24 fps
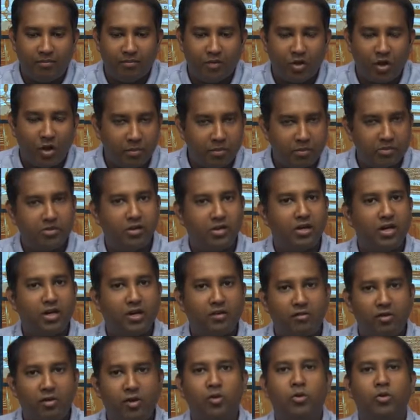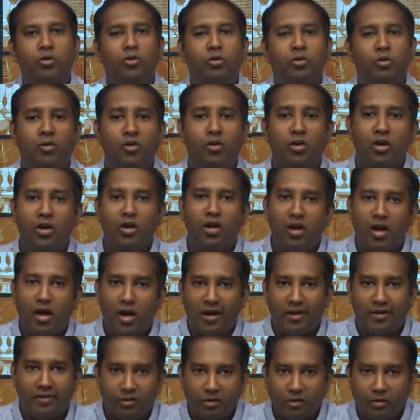opportunity for you to
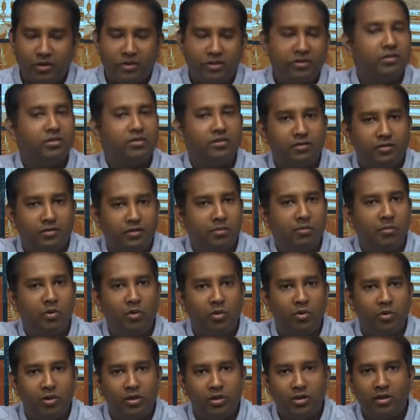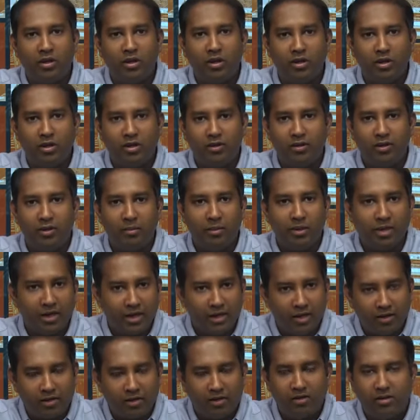ask questions about the
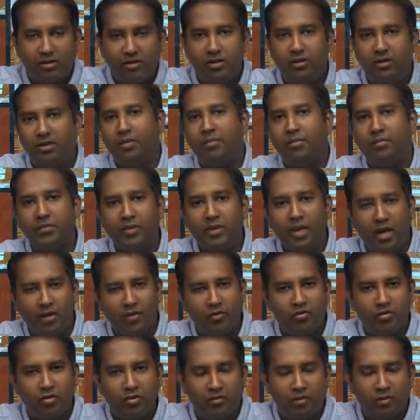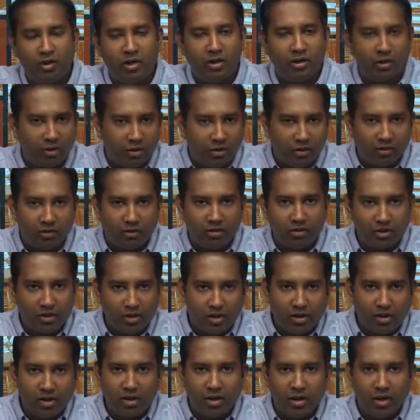material as you sort of like learn
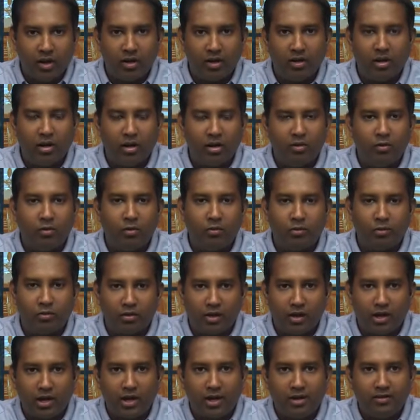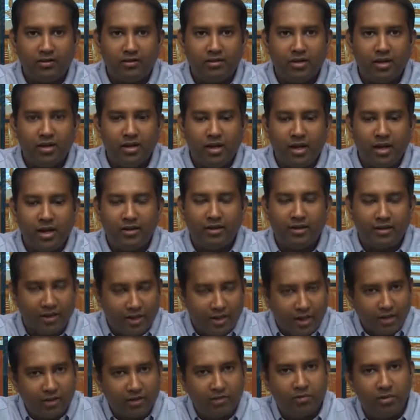and go through the class. And the
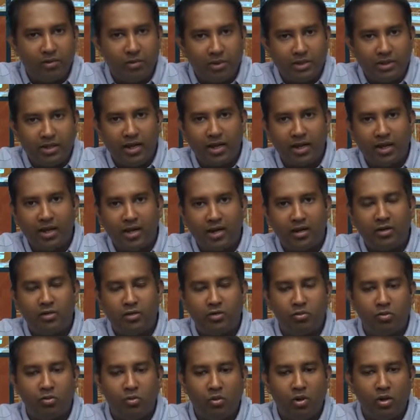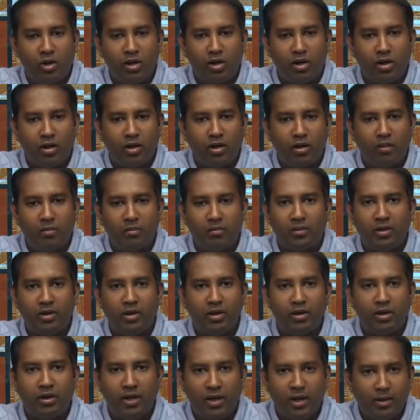TAs will be there to
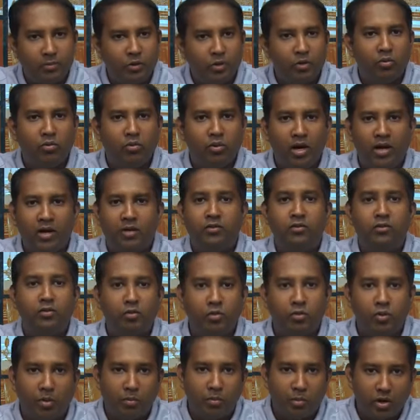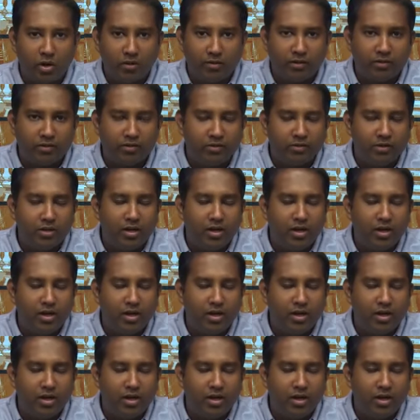help you as you do the projects.